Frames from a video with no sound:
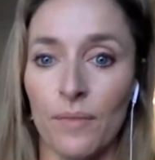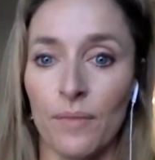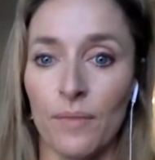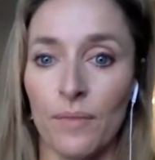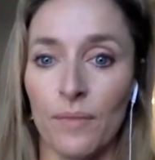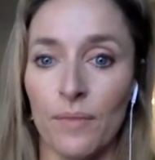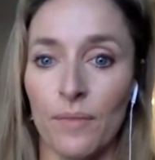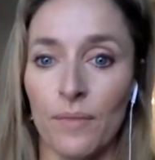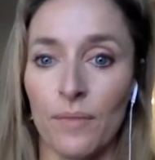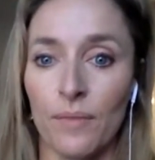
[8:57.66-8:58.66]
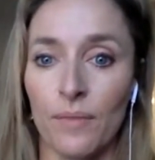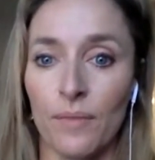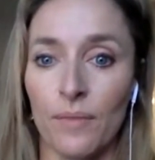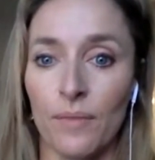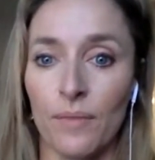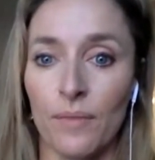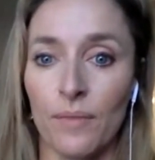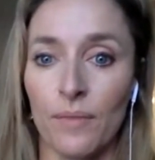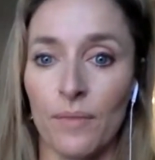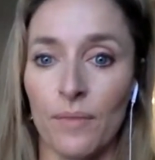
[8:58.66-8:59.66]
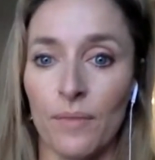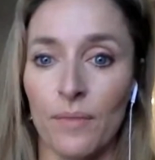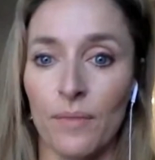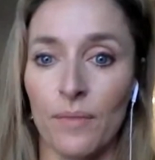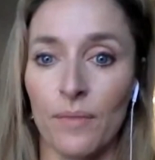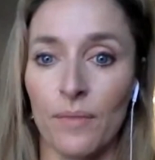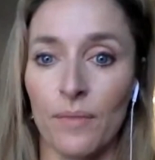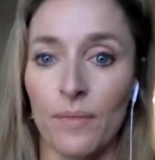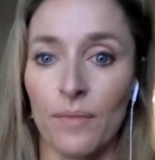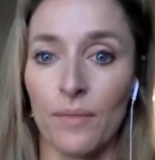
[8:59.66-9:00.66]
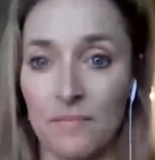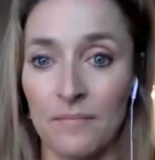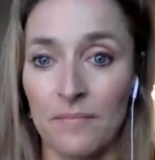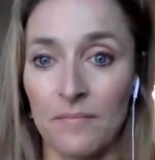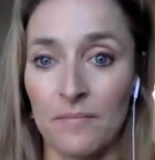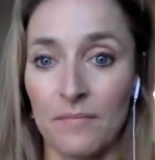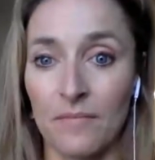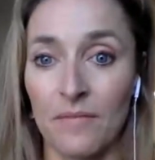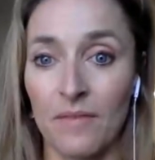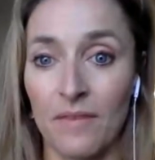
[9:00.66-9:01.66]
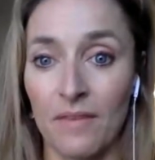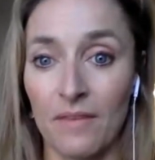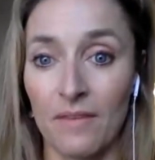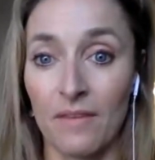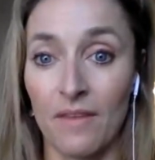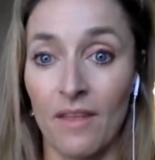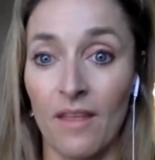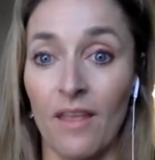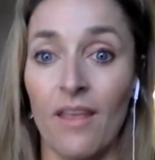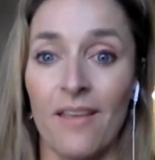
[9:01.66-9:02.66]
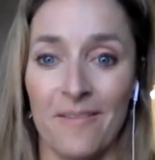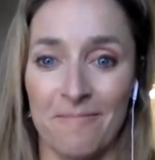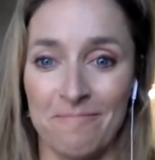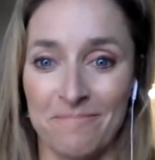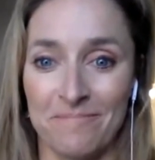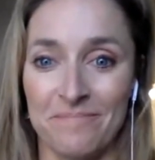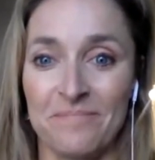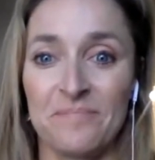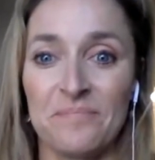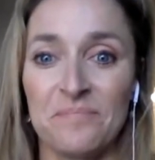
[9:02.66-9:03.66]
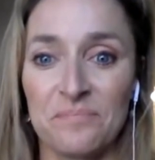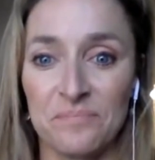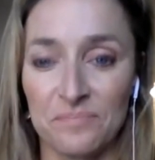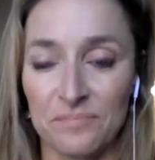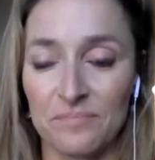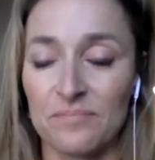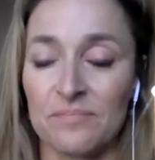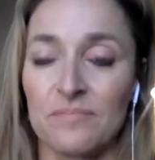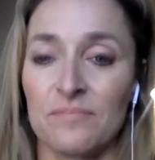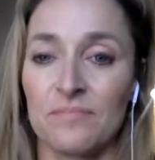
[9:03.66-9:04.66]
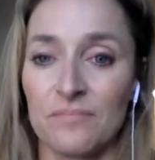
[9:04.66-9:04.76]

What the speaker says: The person shown says nothing.